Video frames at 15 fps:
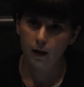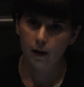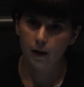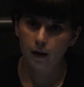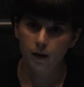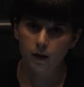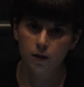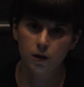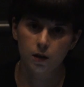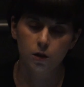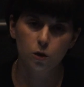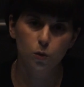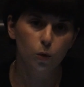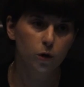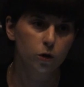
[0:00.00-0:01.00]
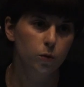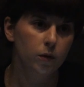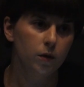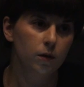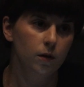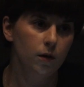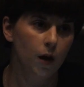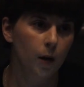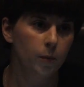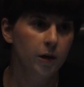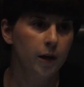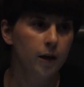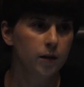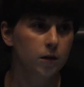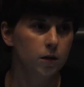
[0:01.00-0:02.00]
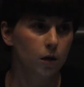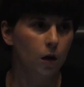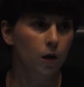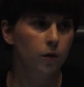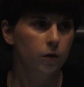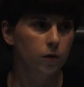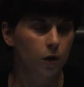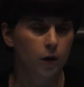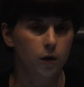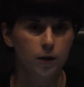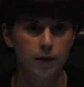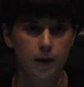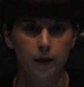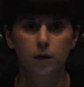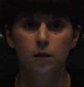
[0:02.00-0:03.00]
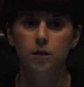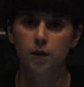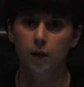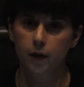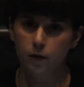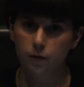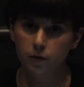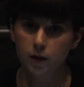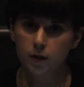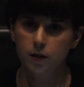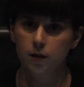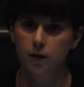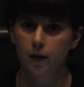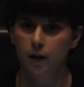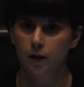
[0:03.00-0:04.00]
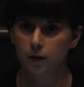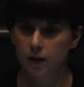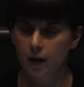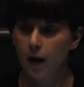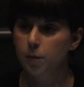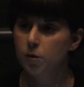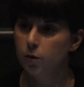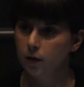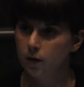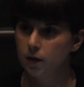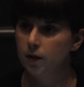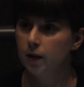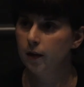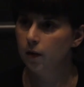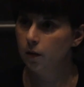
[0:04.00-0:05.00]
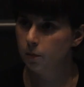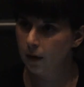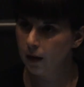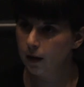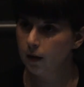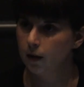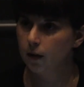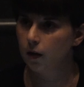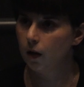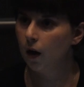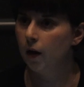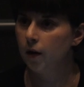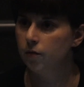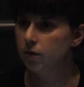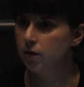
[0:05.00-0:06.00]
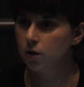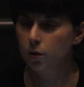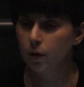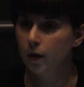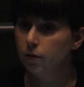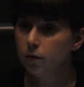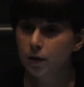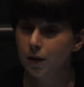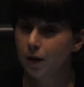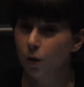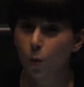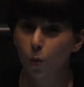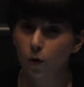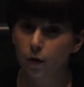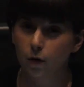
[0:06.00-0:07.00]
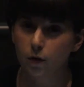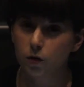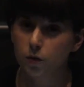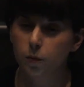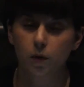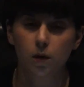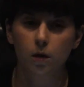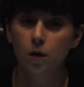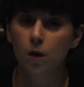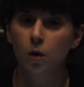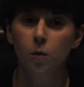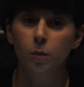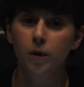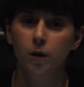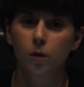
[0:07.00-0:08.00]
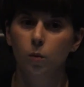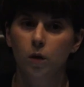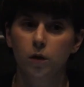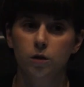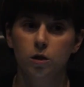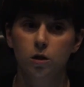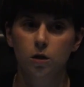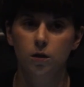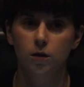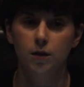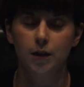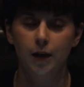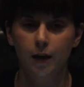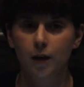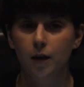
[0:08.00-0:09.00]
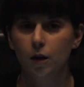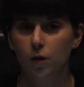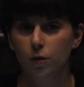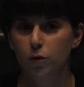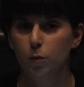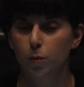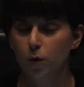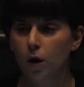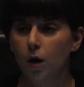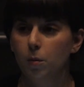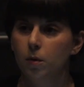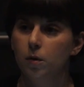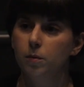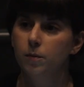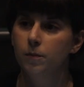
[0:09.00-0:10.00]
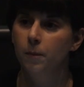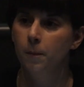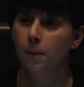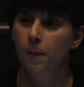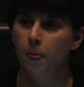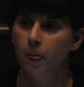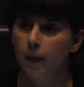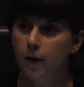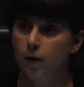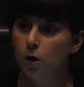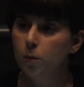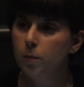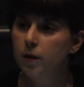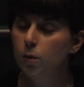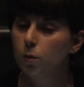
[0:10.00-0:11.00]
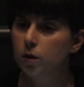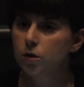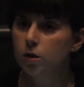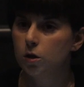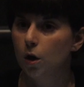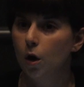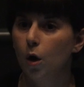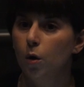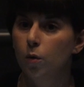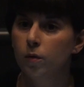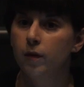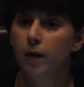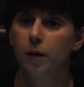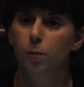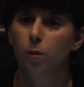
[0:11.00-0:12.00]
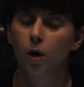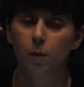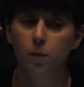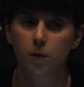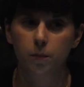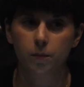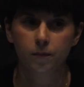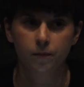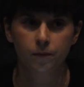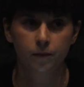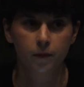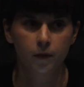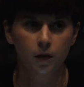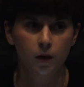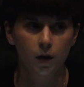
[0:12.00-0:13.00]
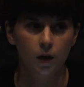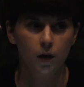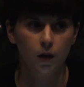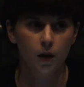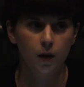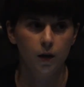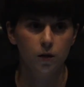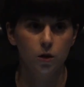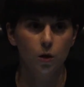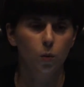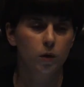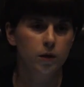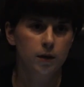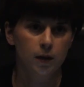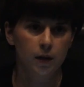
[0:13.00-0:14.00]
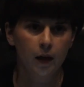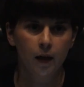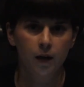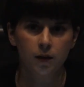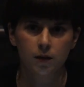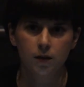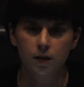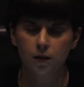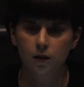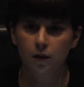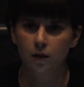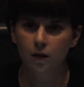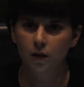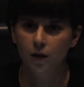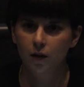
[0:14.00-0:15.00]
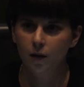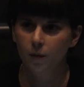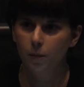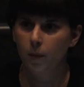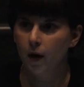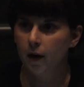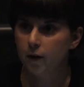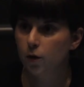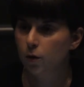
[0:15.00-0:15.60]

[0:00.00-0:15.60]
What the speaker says: And he's worked with Nomensa on the kind of data side of this and capturing the data and making it live. And so everything works, but nobody wants to take care of the problem. And nobody wants to own that problem. So once again, is it a buy